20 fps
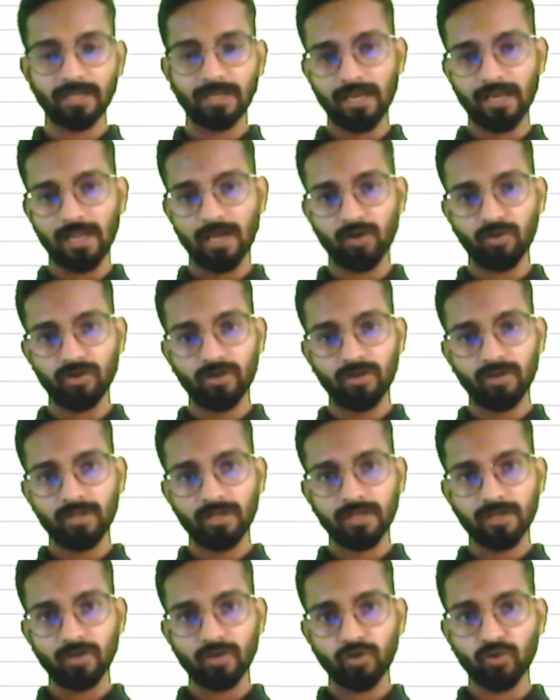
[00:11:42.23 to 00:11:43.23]
Now,
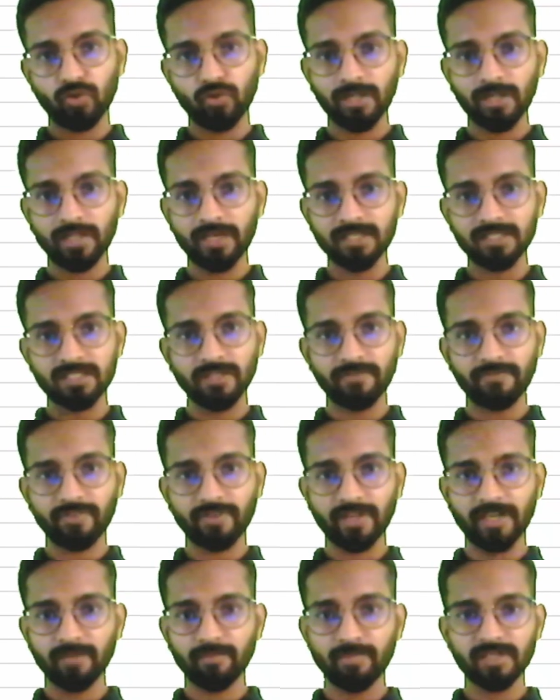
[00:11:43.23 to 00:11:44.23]
owner is
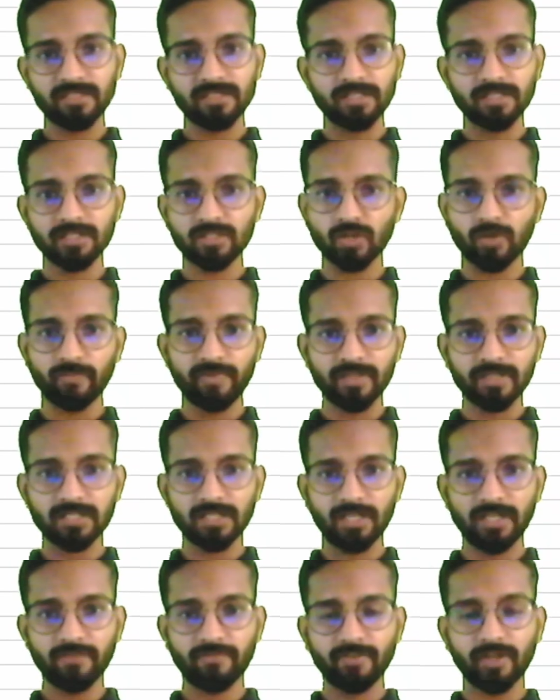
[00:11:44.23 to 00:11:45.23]
different, business is
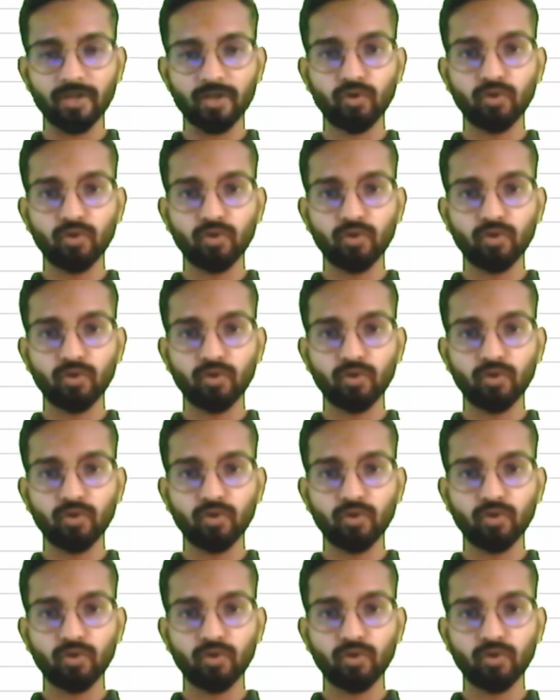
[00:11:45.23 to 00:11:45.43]
obviously different.